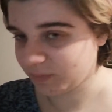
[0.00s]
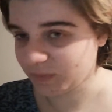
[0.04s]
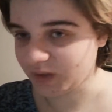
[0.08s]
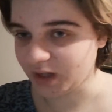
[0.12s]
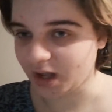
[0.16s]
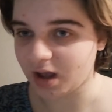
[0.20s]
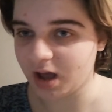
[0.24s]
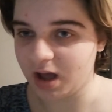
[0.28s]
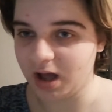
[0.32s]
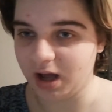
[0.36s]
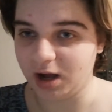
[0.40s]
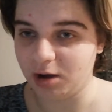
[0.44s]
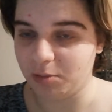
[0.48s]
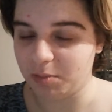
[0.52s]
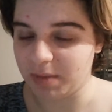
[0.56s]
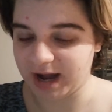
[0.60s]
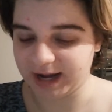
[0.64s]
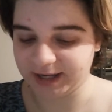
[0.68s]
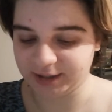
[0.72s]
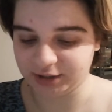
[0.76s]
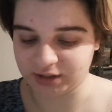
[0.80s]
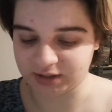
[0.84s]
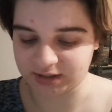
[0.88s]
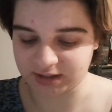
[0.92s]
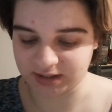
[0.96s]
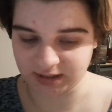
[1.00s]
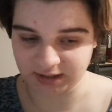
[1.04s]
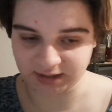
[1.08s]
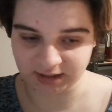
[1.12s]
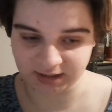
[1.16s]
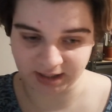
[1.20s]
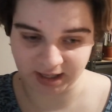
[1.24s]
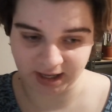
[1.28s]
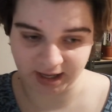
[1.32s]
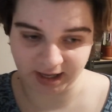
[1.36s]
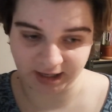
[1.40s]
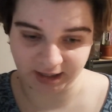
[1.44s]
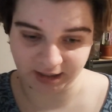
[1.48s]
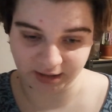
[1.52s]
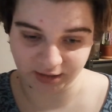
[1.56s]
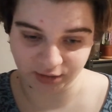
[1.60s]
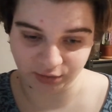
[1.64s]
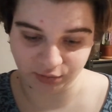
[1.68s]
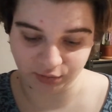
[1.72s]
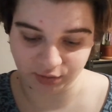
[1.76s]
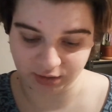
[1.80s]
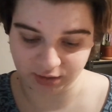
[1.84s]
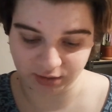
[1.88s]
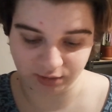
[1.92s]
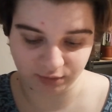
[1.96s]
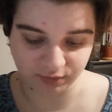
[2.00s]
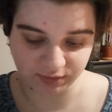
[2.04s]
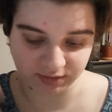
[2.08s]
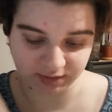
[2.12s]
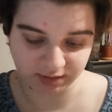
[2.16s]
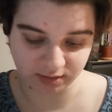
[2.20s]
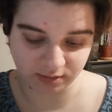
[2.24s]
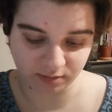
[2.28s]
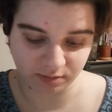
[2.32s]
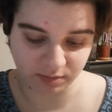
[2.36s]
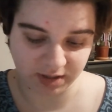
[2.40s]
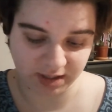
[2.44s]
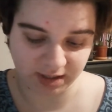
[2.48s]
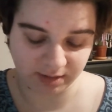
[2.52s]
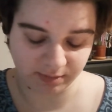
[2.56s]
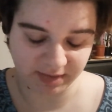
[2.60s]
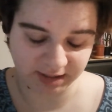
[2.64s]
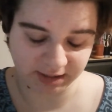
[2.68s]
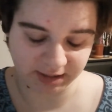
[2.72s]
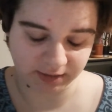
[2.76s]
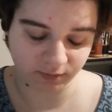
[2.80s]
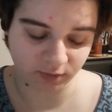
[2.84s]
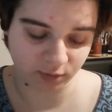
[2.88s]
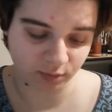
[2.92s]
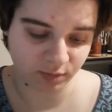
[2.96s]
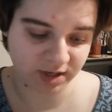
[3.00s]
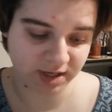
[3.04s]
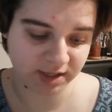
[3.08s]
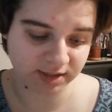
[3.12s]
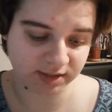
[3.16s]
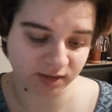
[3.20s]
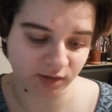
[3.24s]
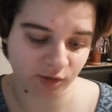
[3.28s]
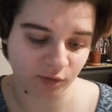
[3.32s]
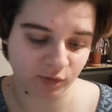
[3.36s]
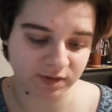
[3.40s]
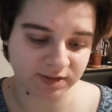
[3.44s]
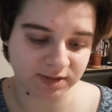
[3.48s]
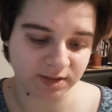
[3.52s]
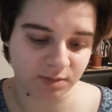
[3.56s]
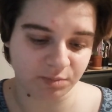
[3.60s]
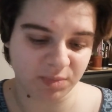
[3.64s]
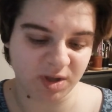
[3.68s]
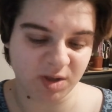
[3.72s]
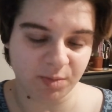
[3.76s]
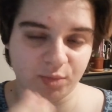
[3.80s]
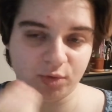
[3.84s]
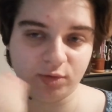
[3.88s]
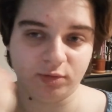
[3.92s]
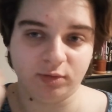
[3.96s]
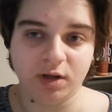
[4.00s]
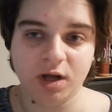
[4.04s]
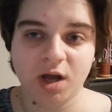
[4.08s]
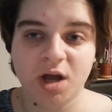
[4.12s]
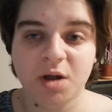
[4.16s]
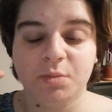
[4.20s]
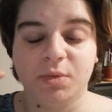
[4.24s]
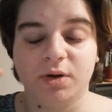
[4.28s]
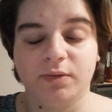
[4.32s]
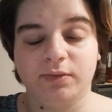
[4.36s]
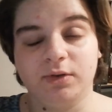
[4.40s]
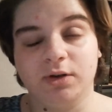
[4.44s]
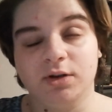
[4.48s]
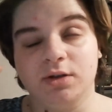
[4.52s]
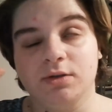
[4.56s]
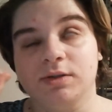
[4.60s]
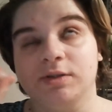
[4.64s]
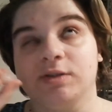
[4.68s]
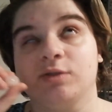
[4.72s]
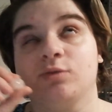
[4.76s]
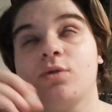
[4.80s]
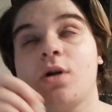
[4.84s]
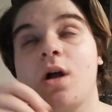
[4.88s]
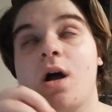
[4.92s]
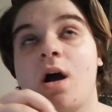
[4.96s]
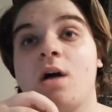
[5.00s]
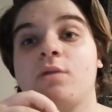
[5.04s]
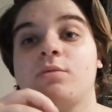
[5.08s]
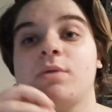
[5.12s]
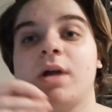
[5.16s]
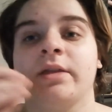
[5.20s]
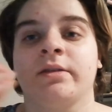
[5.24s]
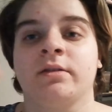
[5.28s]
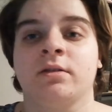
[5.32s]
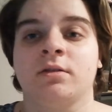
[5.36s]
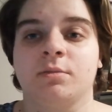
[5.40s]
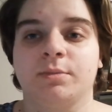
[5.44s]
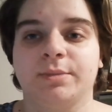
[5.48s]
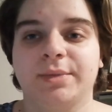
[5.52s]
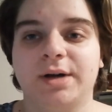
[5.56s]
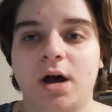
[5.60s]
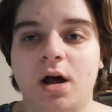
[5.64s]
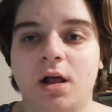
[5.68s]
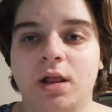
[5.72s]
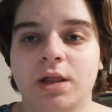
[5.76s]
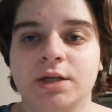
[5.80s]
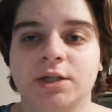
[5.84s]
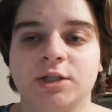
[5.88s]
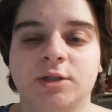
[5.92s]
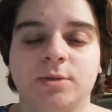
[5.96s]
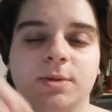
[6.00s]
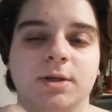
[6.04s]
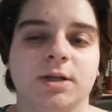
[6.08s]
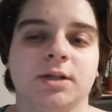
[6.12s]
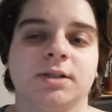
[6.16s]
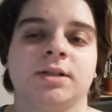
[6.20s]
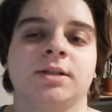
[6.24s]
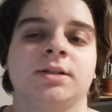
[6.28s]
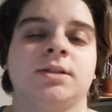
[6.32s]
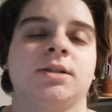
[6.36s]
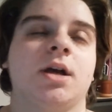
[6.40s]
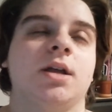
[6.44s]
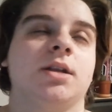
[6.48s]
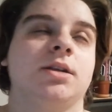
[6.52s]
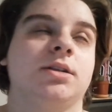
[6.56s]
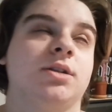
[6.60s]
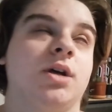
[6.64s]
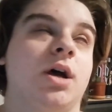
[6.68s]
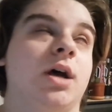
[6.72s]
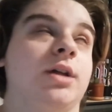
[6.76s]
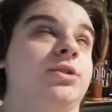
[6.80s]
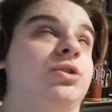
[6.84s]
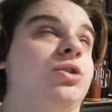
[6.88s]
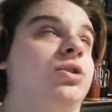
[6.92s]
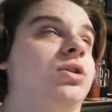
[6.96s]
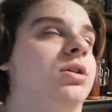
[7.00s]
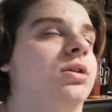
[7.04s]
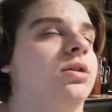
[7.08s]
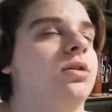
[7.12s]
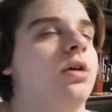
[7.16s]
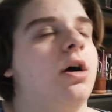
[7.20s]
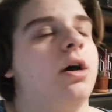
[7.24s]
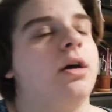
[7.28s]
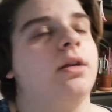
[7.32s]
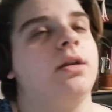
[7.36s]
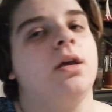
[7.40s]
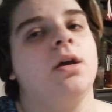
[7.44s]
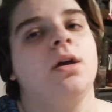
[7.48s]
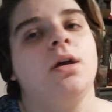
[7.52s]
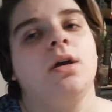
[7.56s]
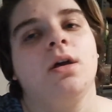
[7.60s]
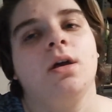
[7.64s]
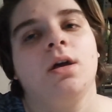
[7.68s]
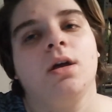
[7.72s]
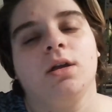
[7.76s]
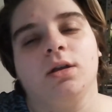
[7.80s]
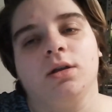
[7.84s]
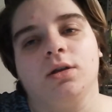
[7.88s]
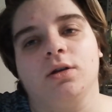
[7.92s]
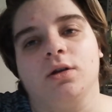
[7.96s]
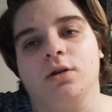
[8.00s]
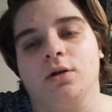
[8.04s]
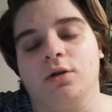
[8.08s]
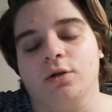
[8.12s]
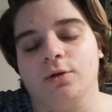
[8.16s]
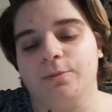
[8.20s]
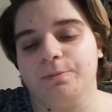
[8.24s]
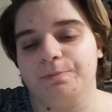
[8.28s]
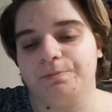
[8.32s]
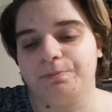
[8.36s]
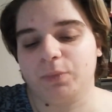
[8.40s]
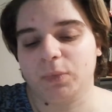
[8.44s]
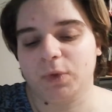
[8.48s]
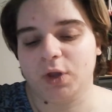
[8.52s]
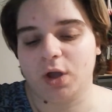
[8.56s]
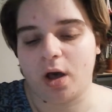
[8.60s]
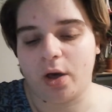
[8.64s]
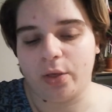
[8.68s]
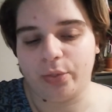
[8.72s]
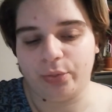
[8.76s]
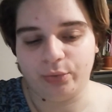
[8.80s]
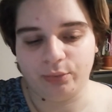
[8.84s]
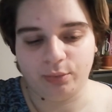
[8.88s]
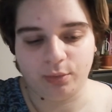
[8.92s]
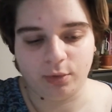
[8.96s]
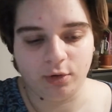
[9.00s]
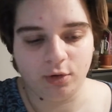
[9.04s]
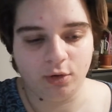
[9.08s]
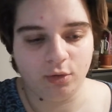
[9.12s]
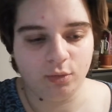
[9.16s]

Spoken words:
I just think that you can use them in many different ways. I know that some people prefer using raw rather than polished because it's untouched and not, you know, gone through